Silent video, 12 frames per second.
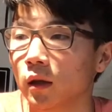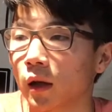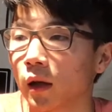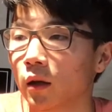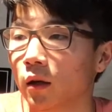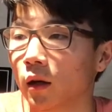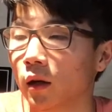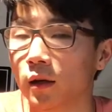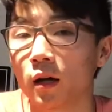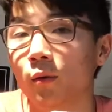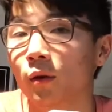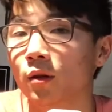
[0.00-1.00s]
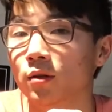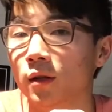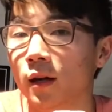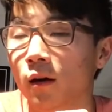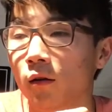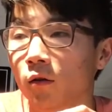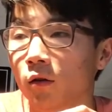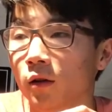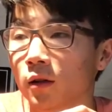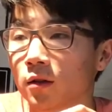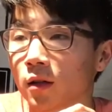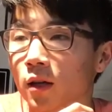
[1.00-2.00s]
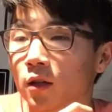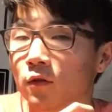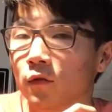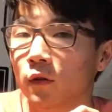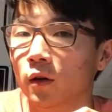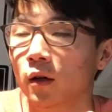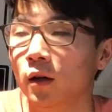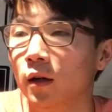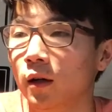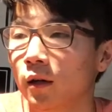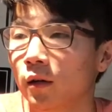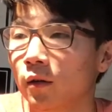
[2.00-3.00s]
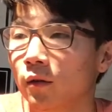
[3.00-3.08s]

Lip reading: Yeah, we're going to see how long it takes for